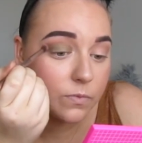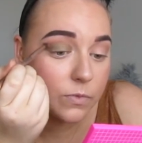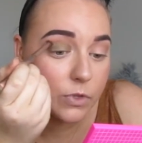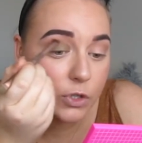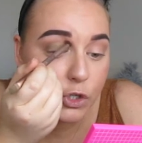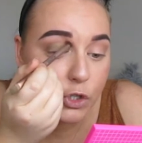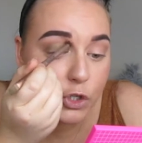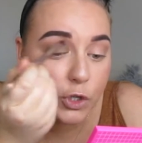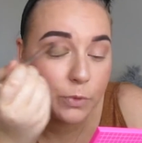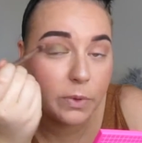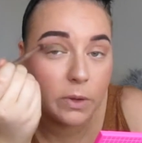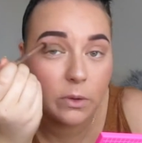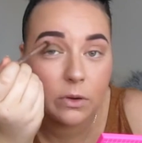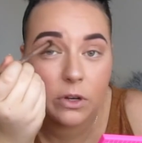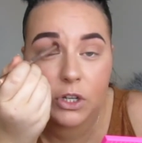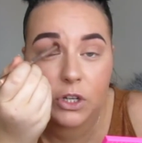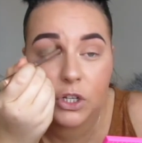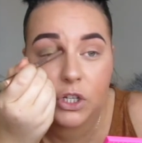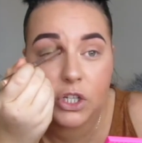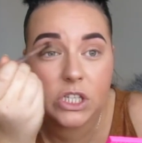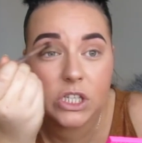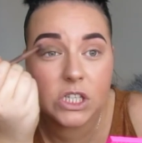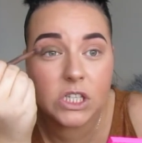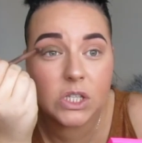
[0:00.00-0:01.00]
should be able to
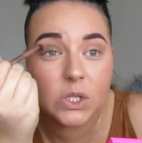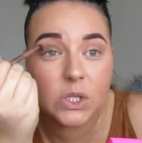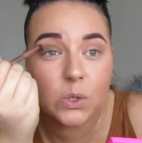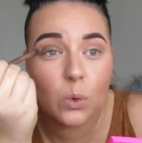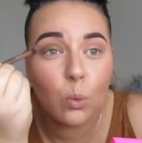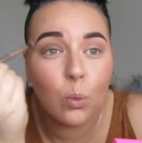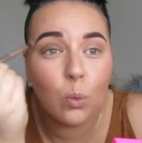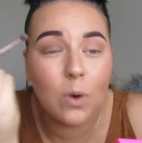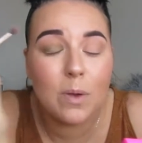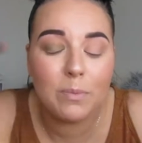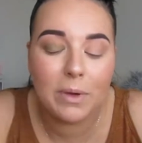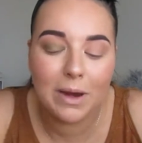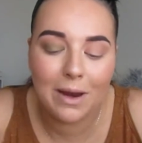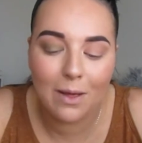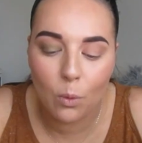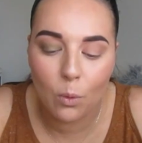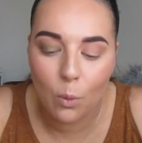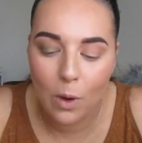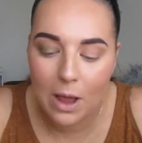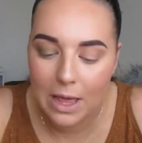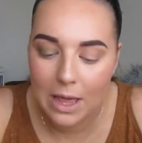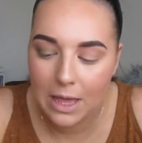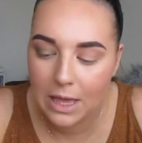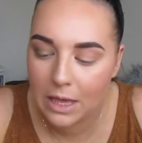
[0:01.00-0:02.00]
just sweep it
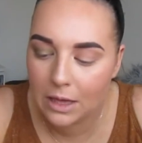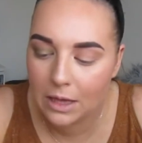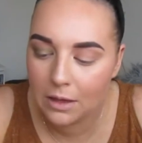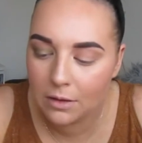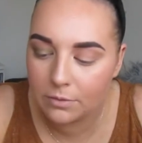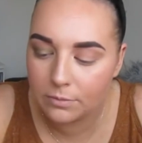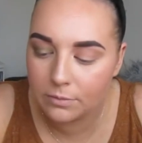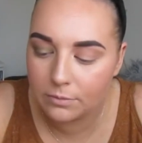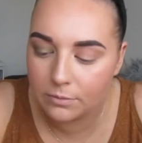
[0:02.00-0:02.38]
away.